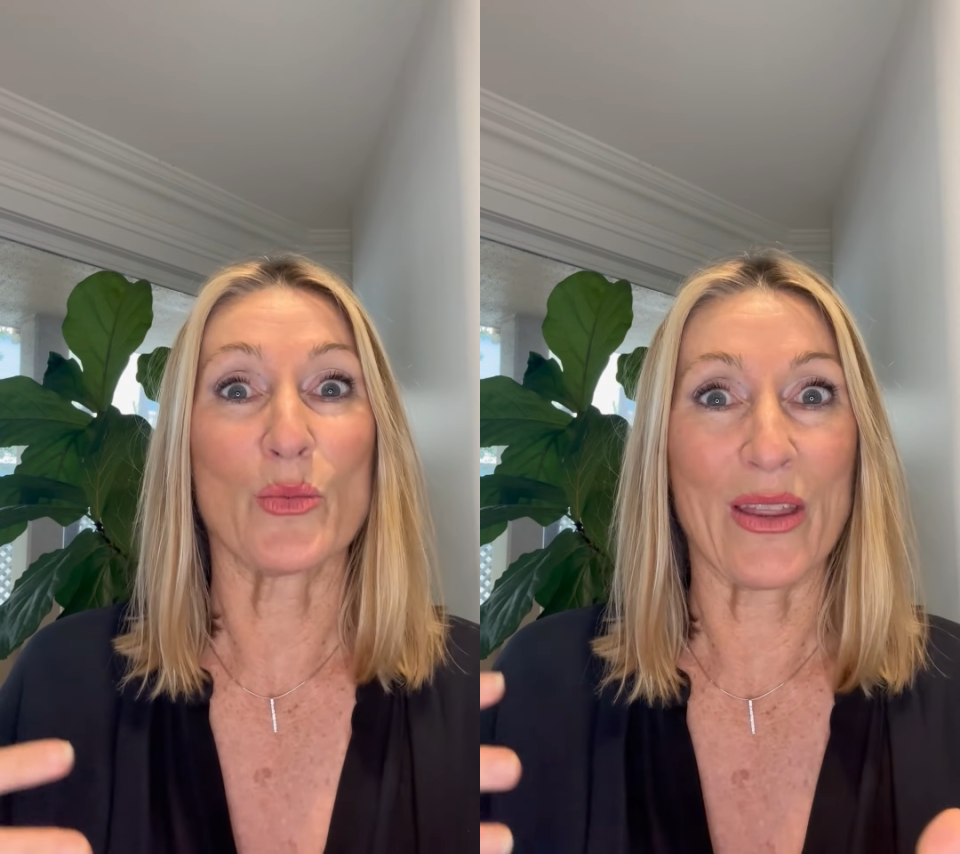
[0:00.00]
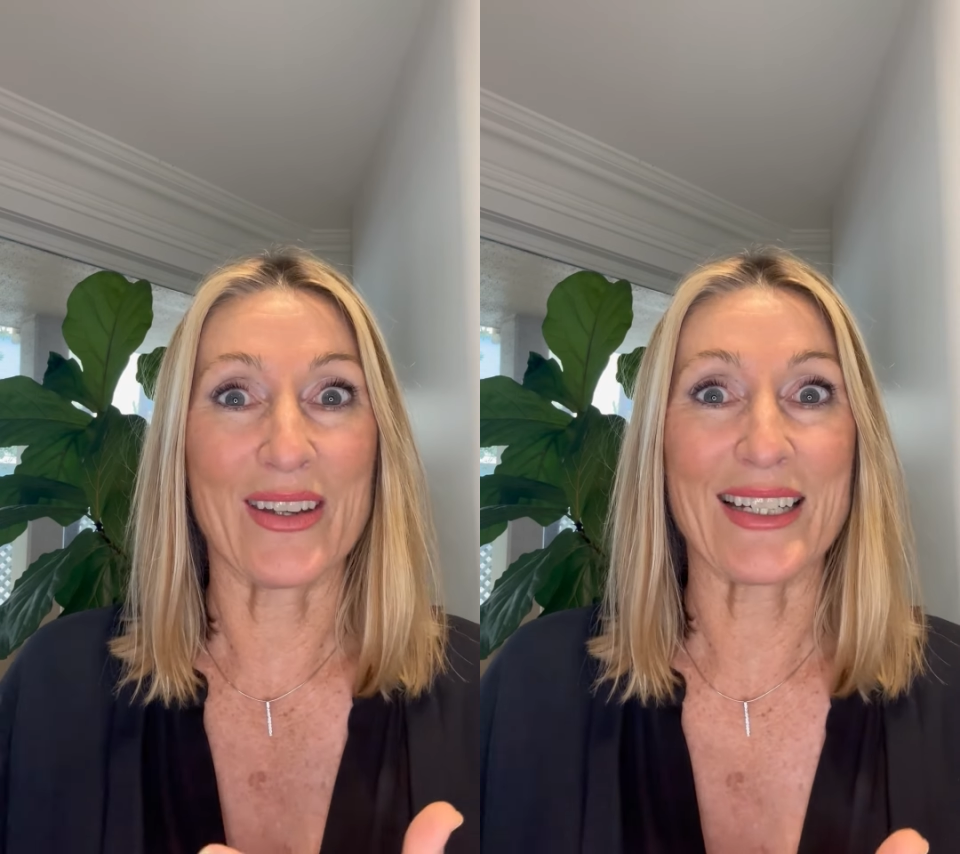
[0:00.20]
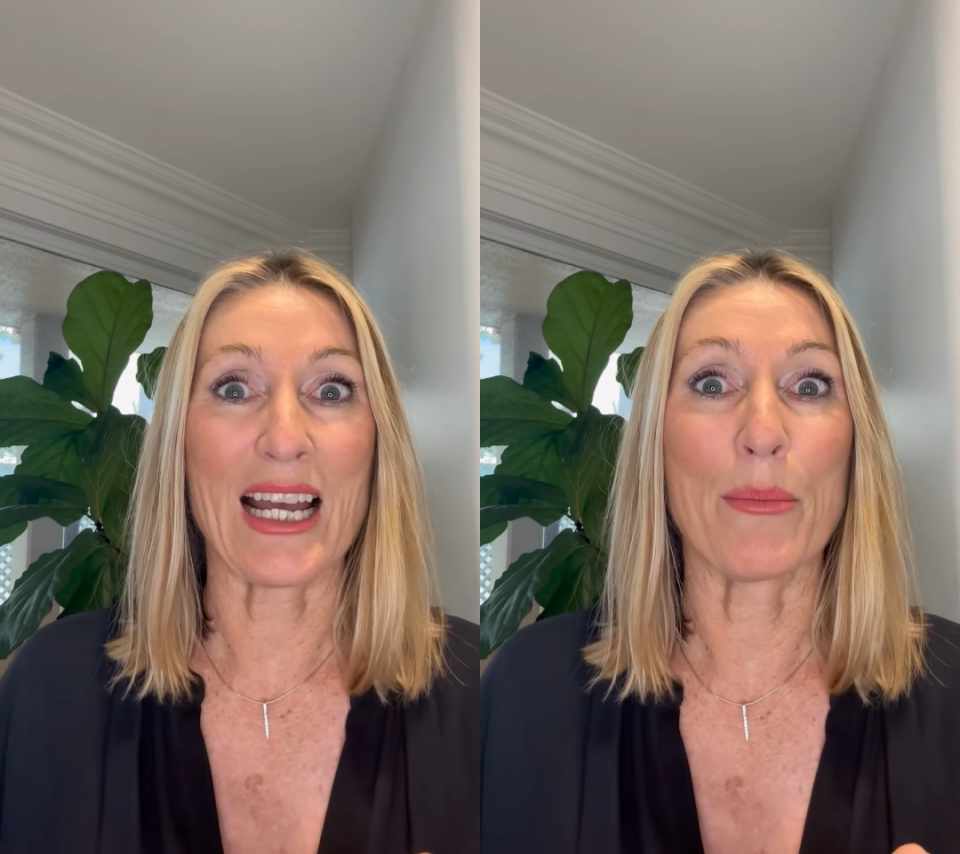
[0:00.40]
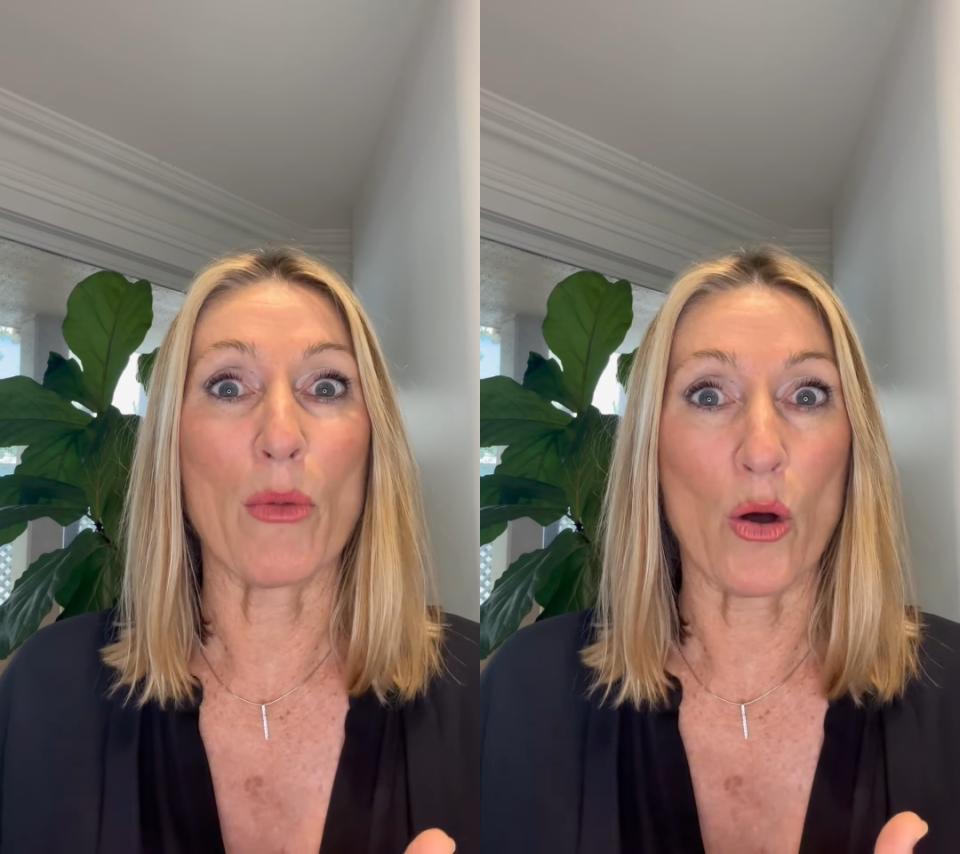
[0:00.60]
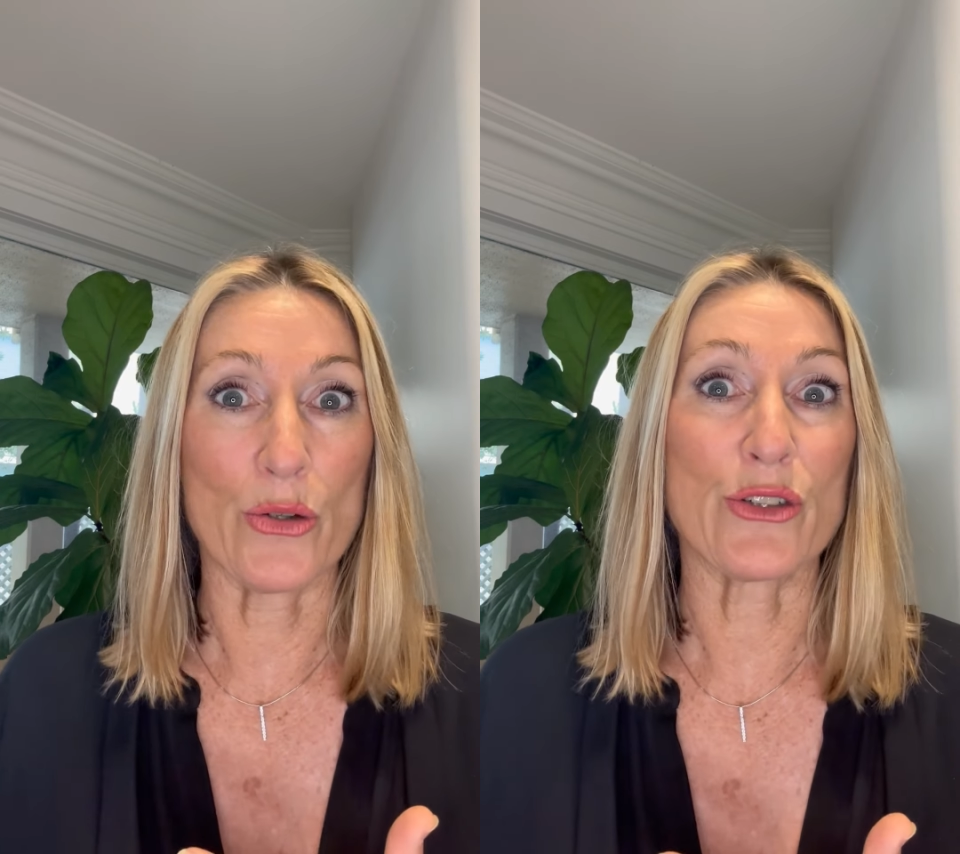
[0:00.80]
whether to
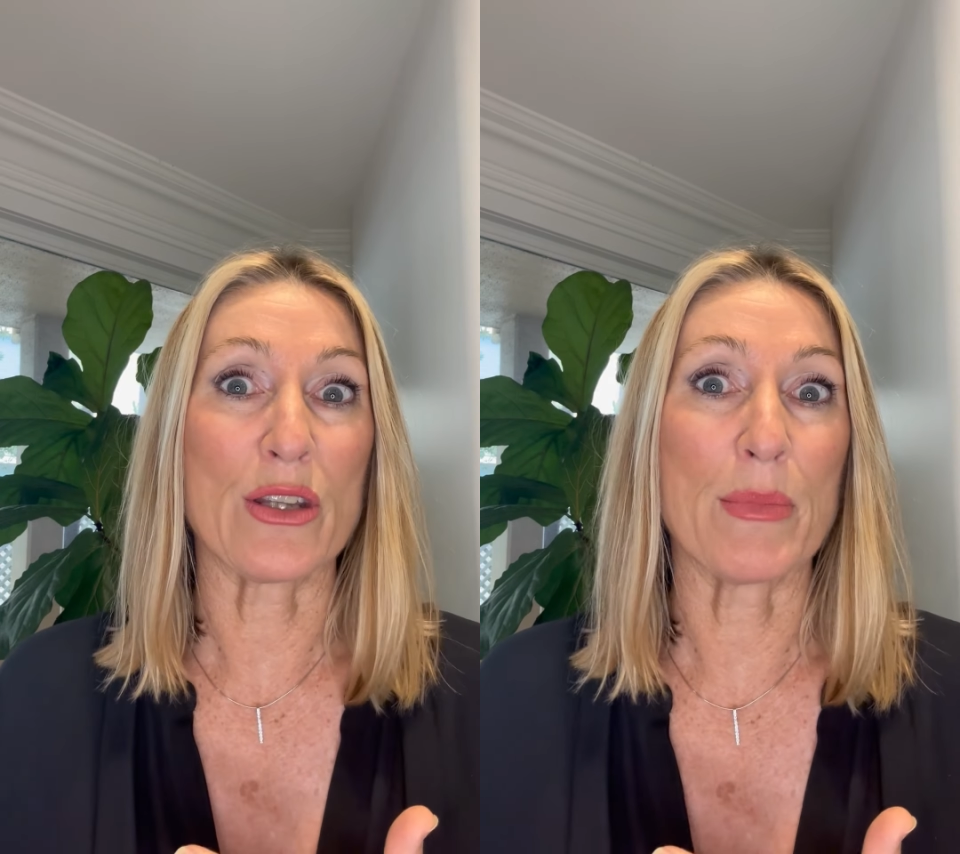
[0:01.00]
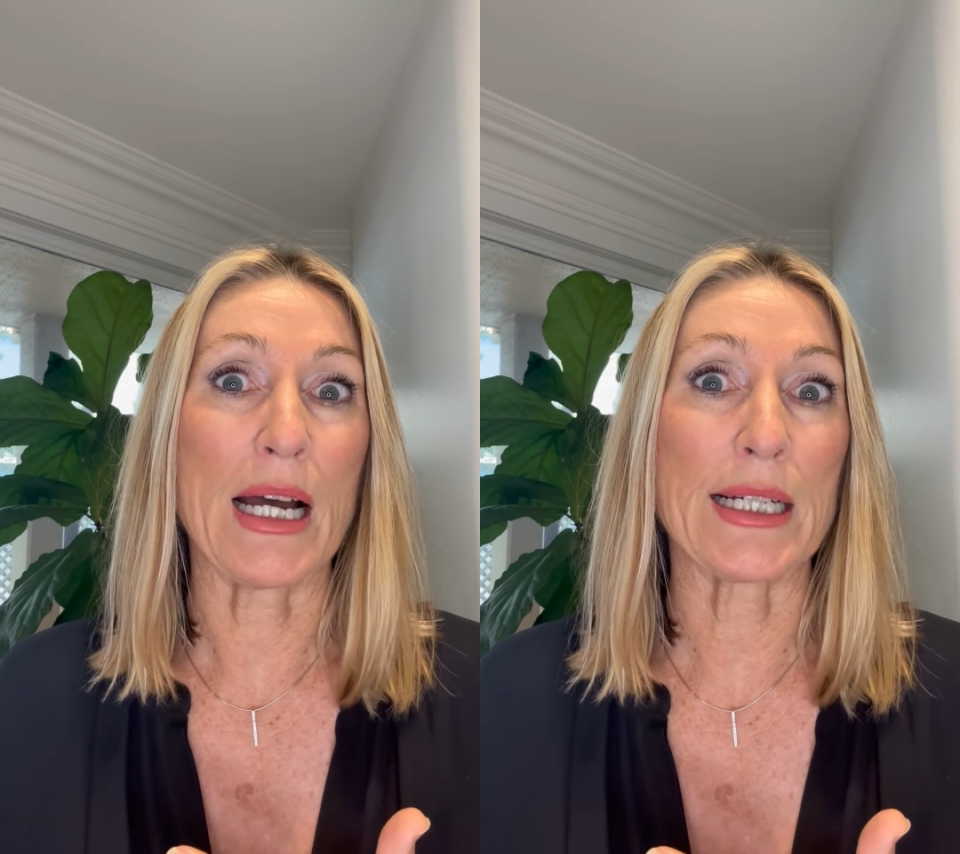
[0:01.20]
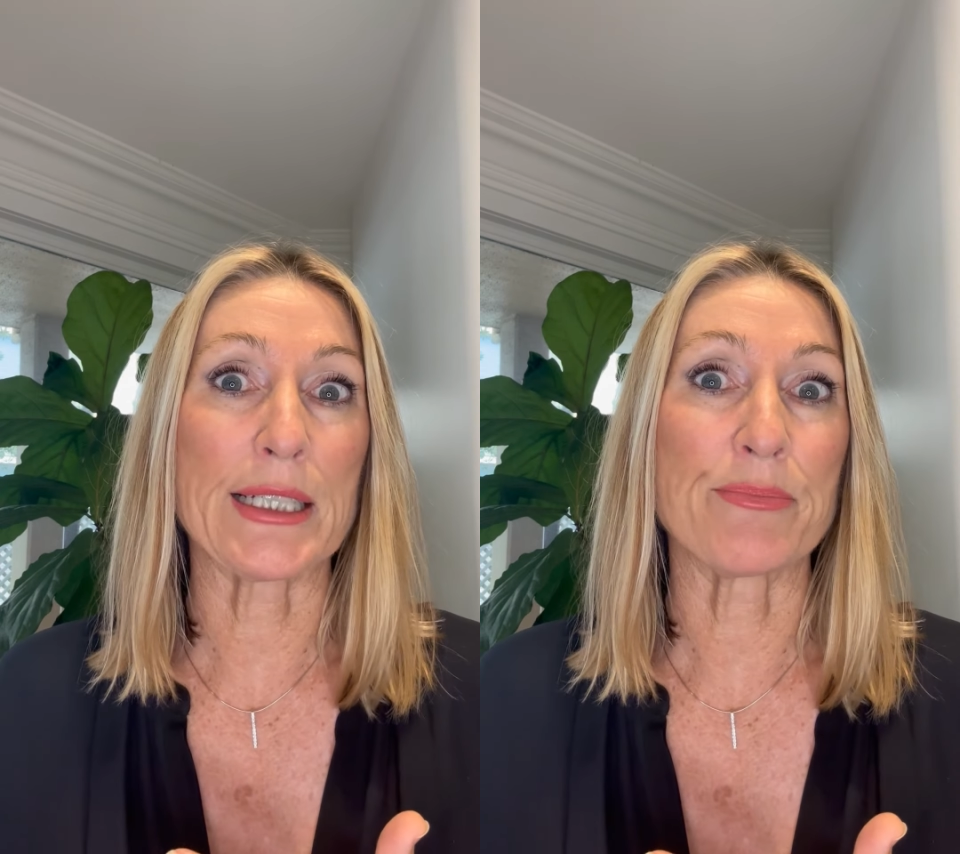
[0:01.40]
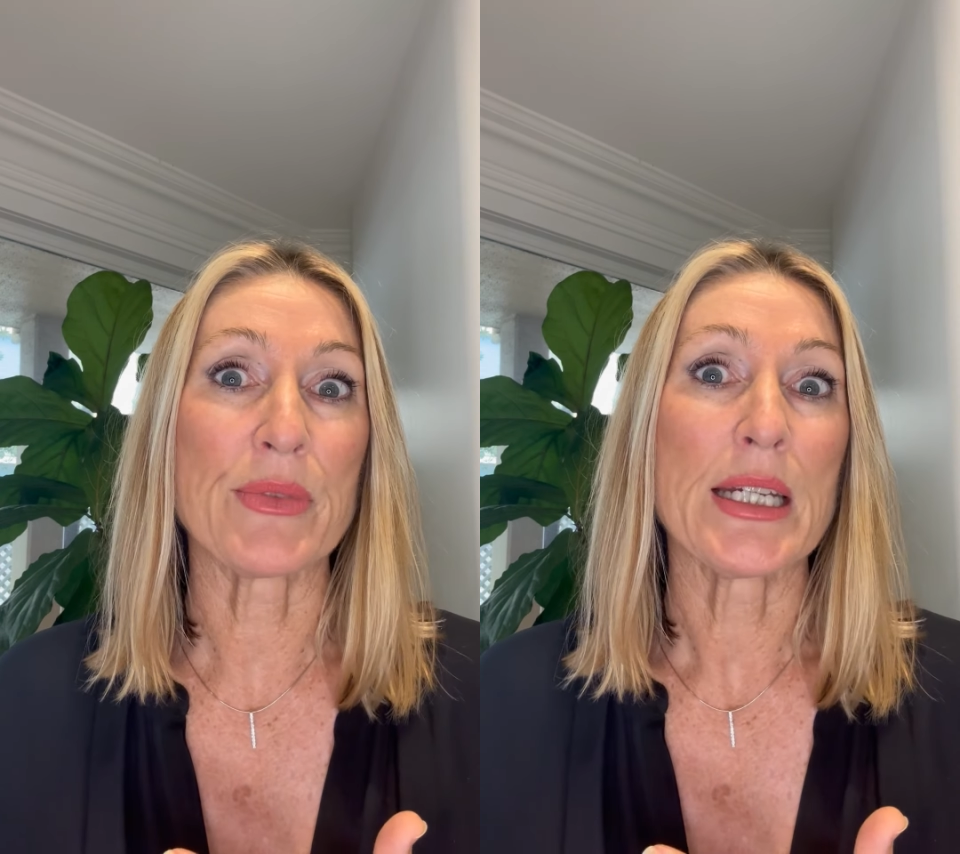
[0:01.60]
come onto the market.